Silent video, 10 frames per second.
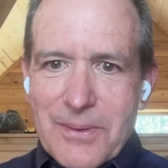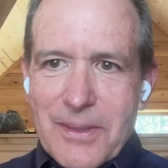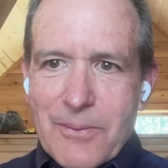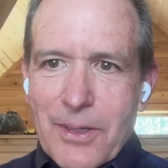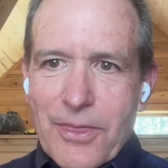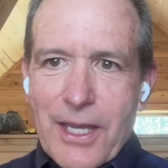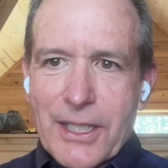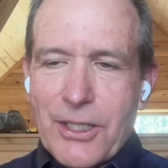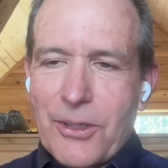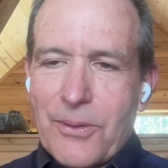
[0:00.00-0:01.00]
Well,
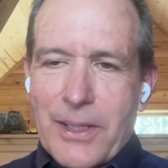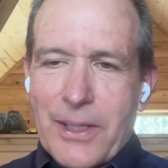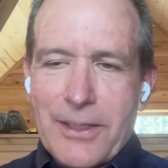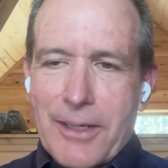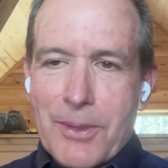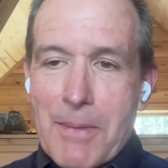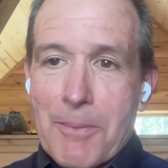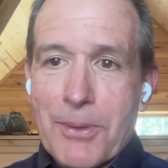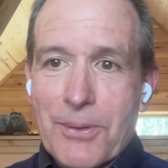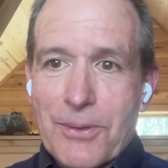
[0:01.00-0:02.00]
thank you. And, and
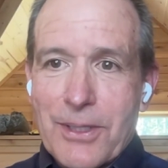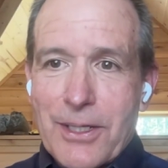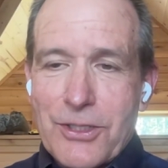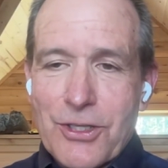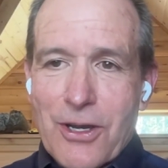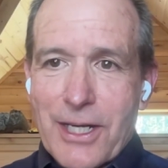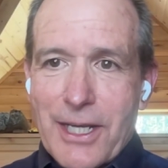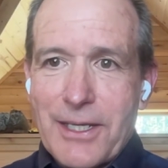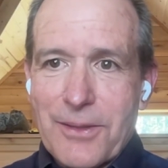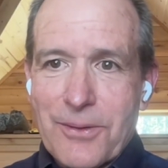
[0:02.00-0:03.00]
remember in John
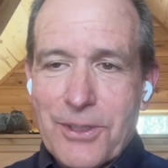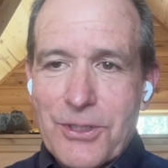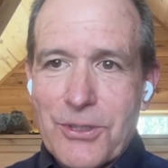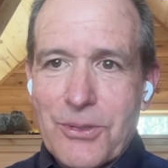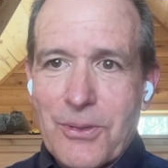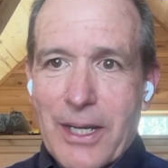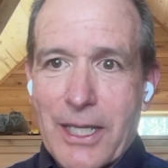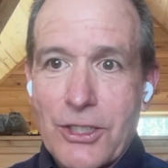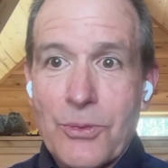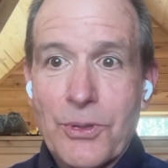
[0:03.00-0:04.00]
8 32,
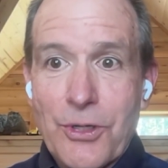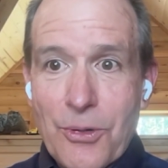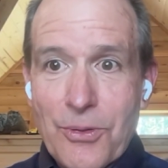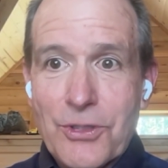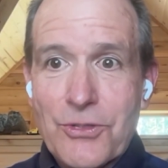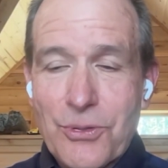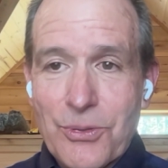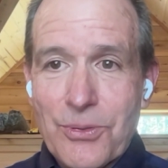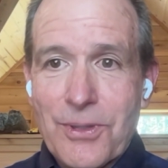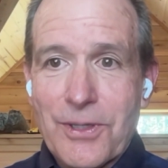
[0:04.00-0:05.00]
and you will know the
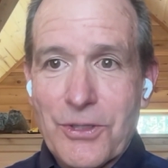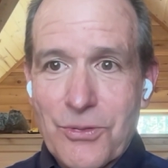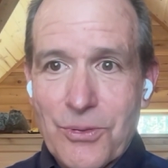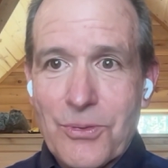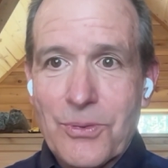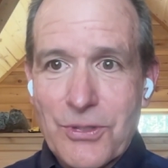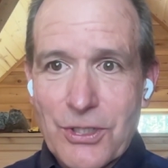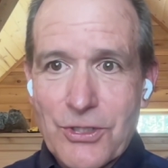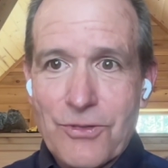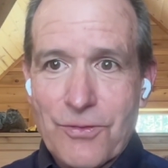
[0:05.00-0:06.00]
truth, and the truth will
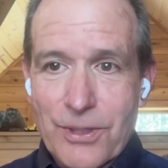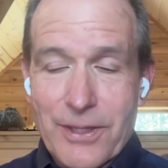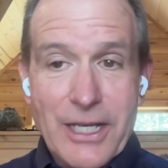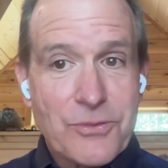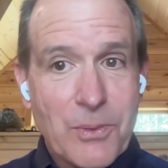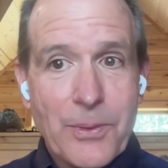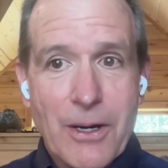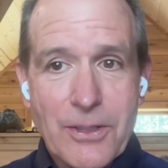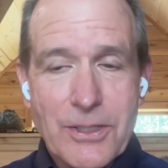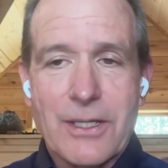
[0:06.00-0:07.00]
set you free. That's where we
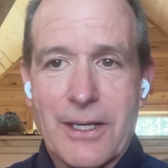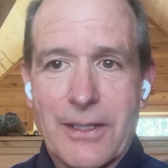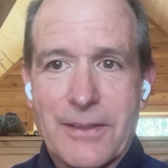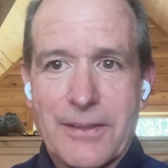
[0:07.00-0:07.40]
are today.